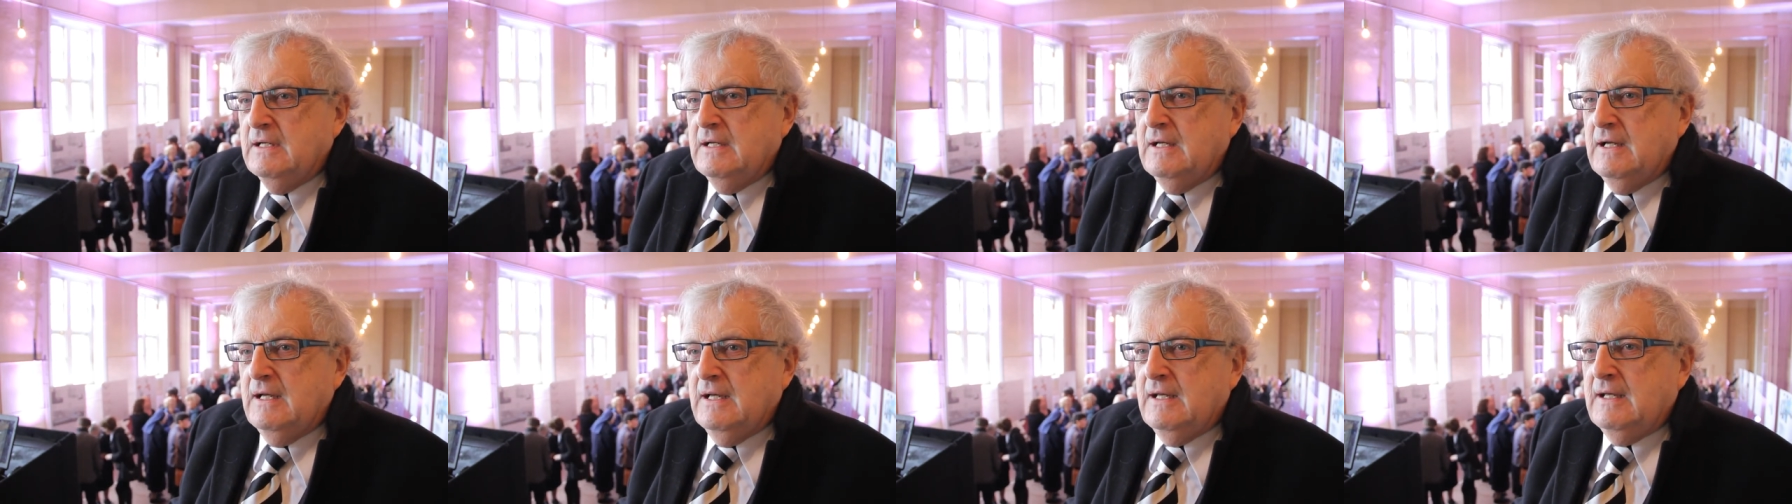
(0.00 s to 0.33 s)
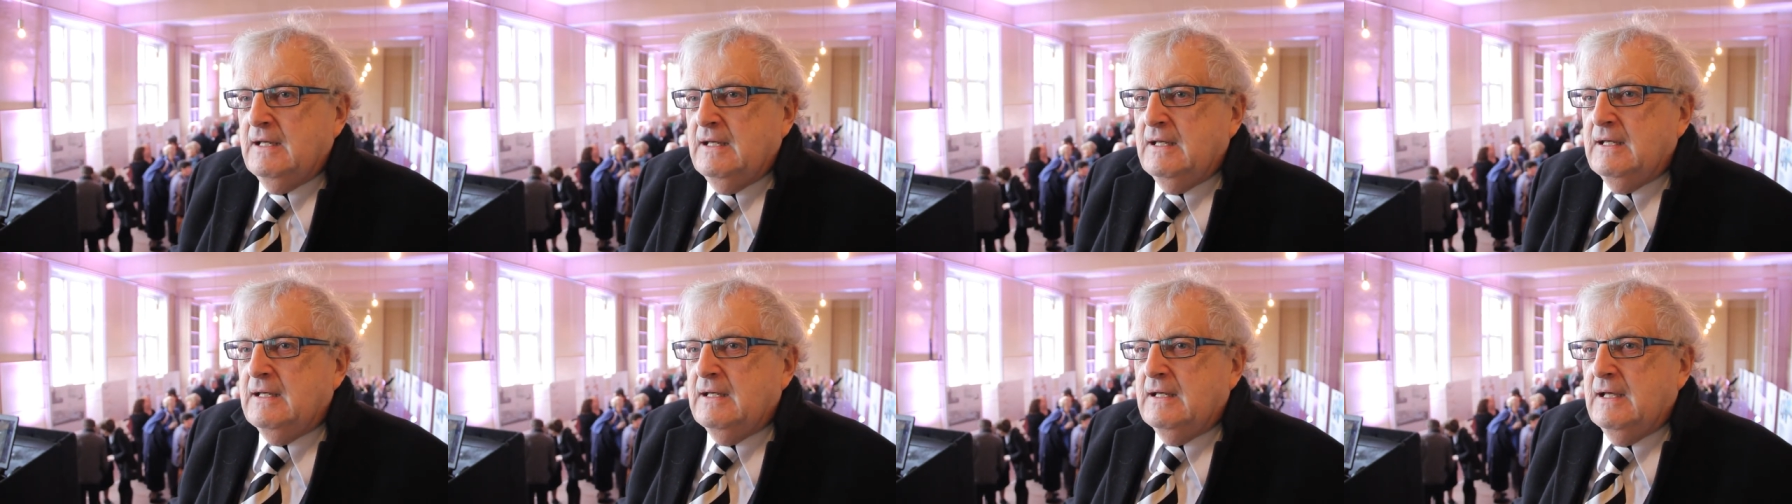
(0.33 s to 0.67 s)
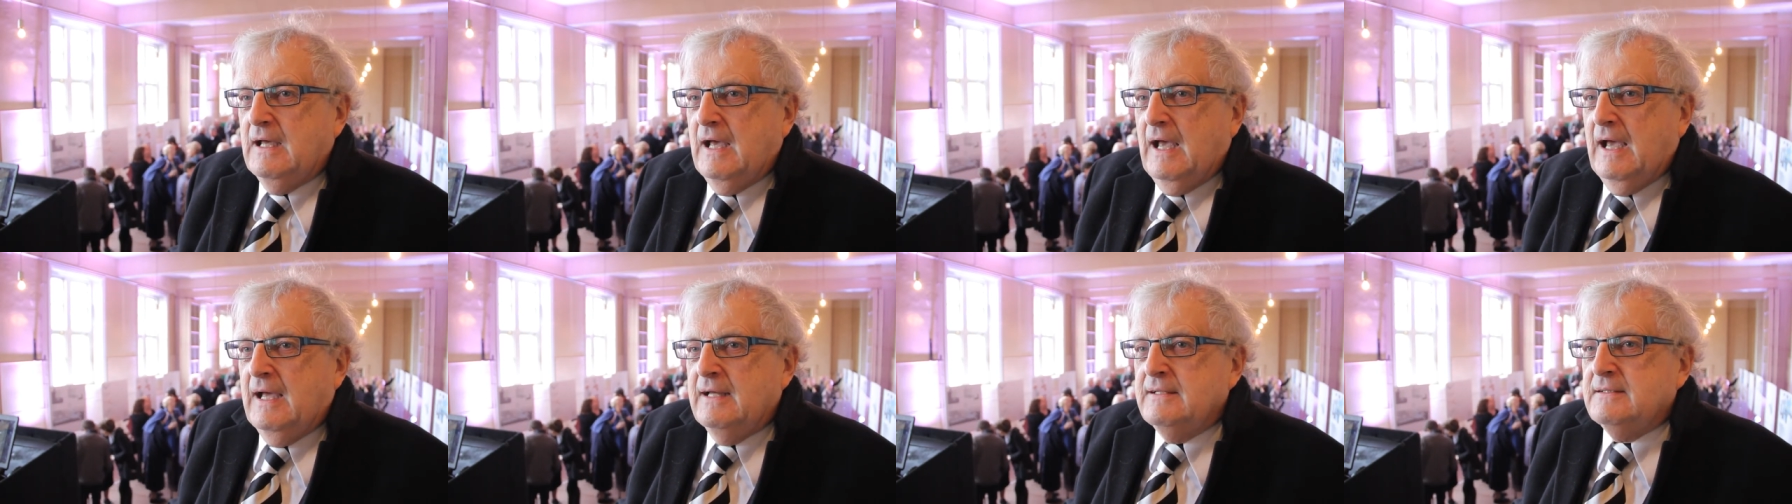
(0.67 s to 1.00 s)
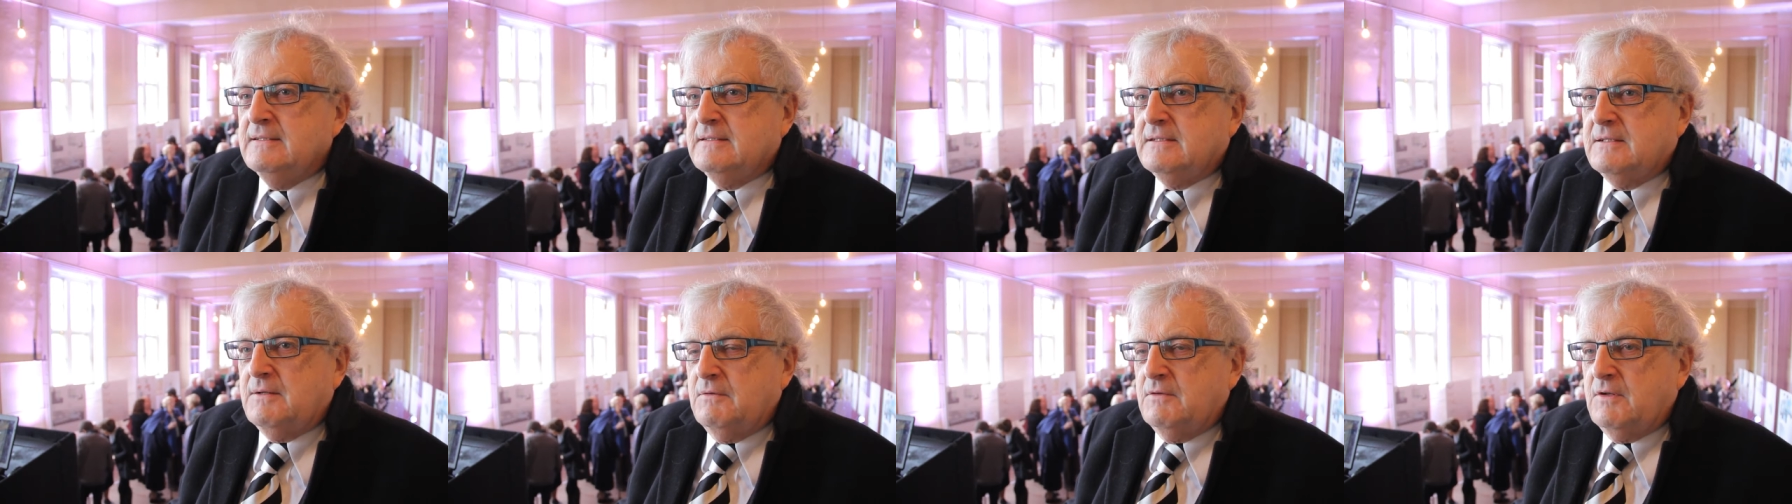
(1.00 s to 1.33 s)

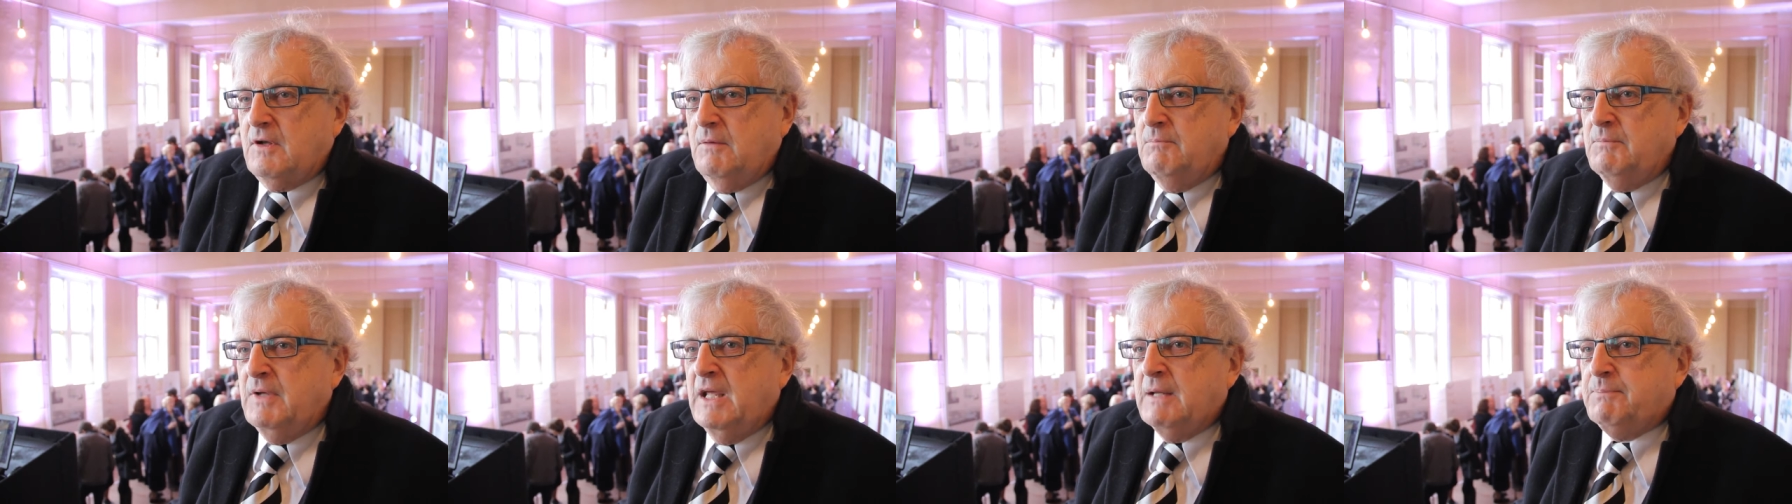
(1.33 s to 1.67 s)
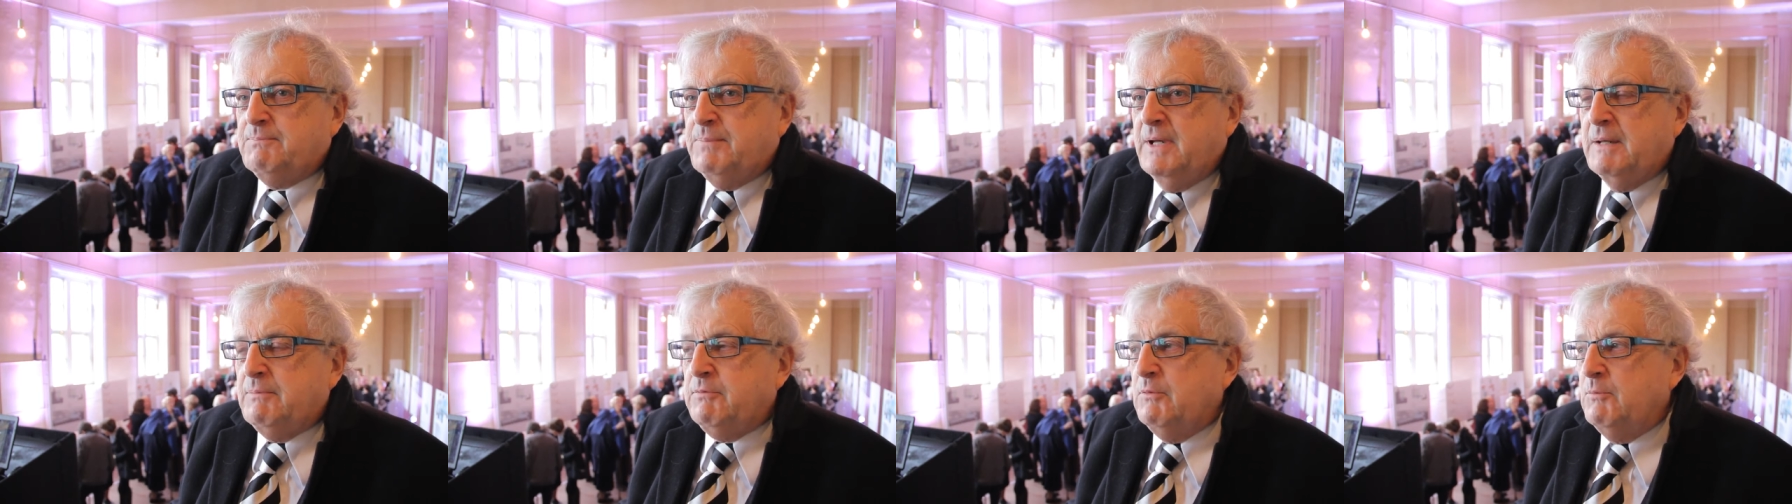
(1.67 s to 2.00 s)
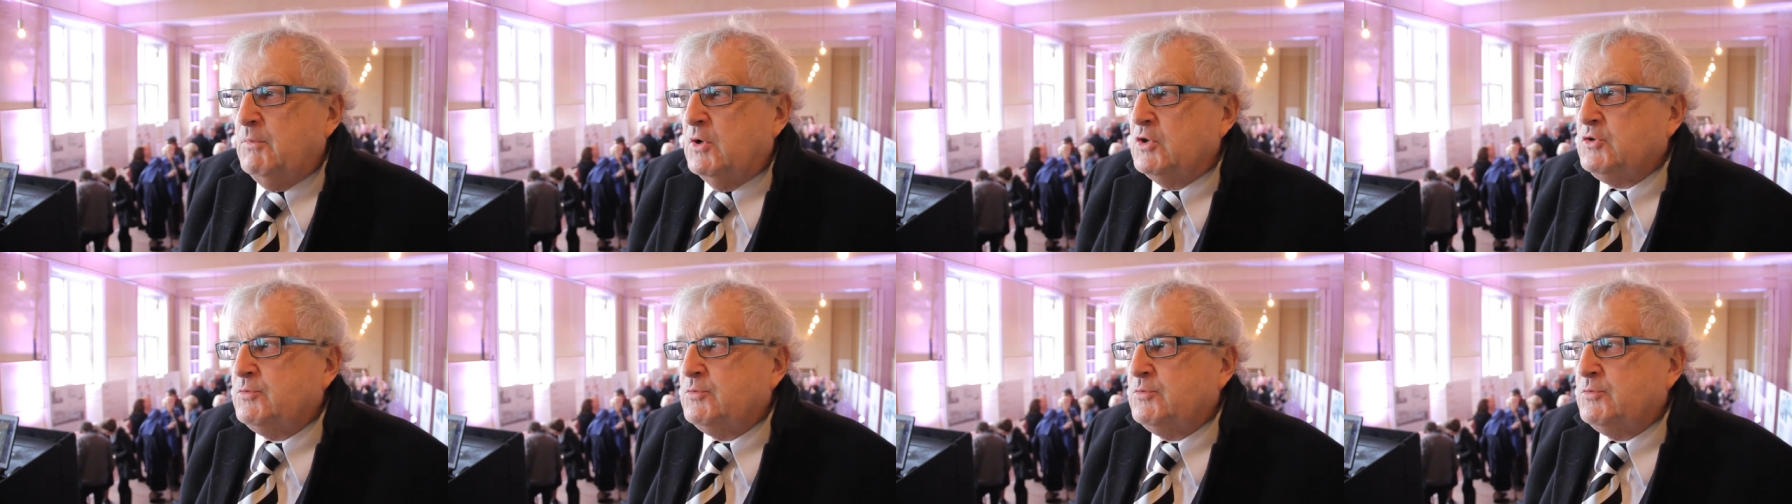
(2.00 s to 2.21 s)
and make people much